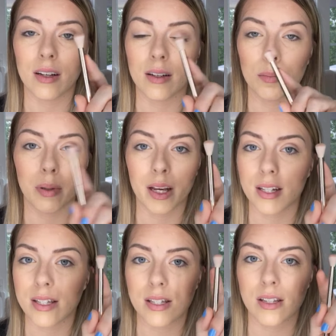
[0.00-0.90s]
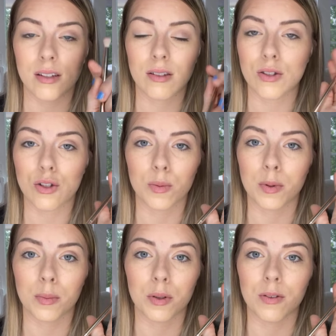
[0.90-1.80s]
blends
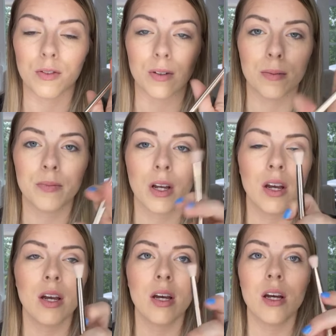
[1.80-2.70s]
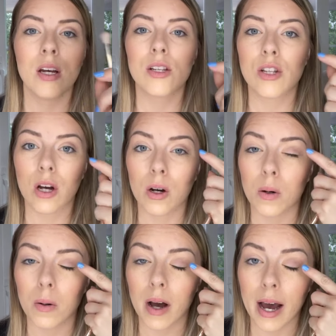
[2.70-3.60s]
super beautiful.
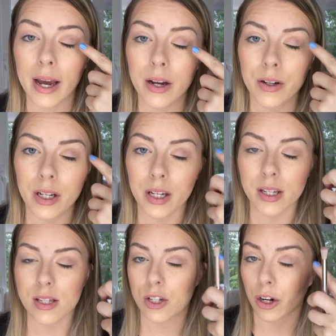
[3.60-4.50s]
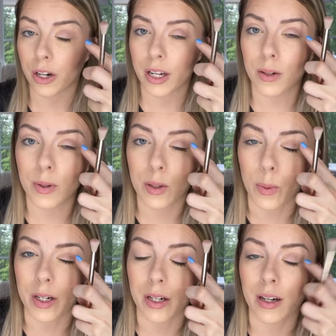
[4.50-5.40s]
So I already started with
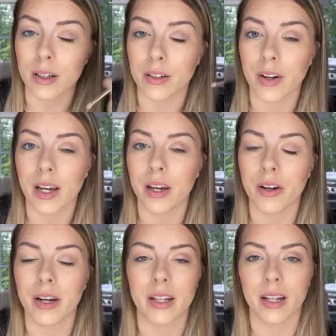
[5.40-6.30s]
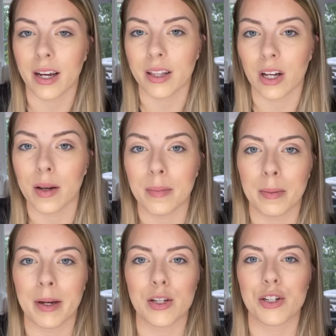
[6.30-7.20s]
one color right here, and then I thought
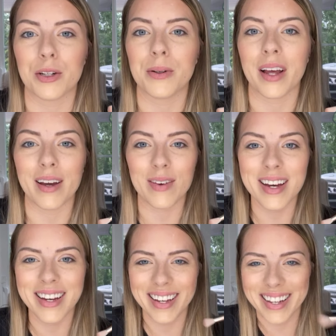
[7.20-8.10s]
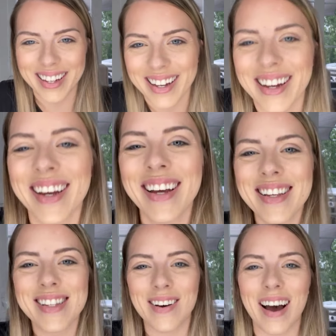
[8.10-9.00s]
maybe I should go live.
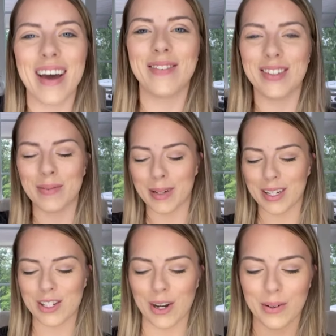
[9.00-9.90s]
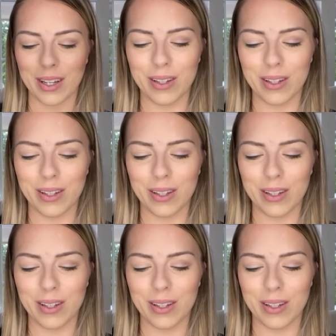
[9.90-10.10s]
So I will be showing